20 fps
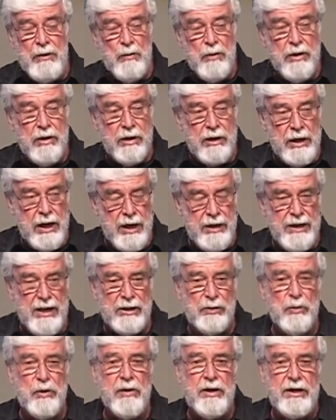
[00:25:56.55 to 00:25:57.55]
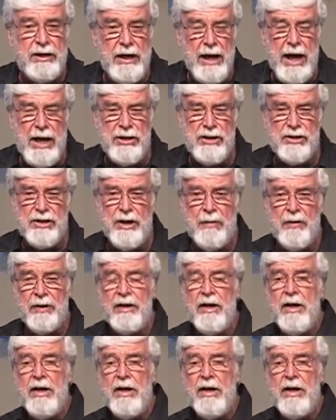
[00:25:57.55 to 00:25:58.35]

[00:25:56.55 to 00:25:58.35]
we are context. We're attached to something.